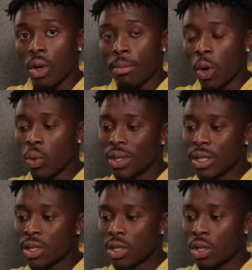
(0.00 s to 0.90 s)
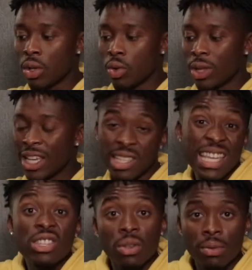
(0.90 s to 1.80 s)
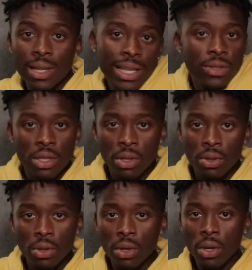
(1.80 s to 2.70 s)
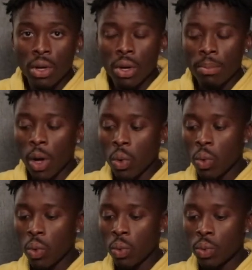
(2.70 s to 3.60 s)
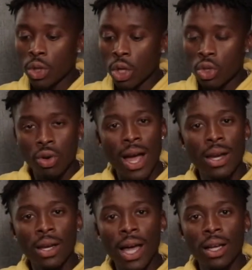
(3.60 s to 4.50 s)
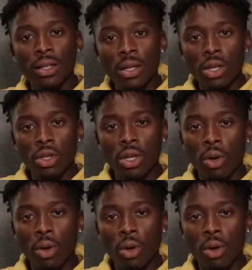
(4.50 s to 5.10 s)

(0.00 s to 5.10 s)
But all this, you know, it's in you. It lives in you. But all, you know, trying to, like, you know,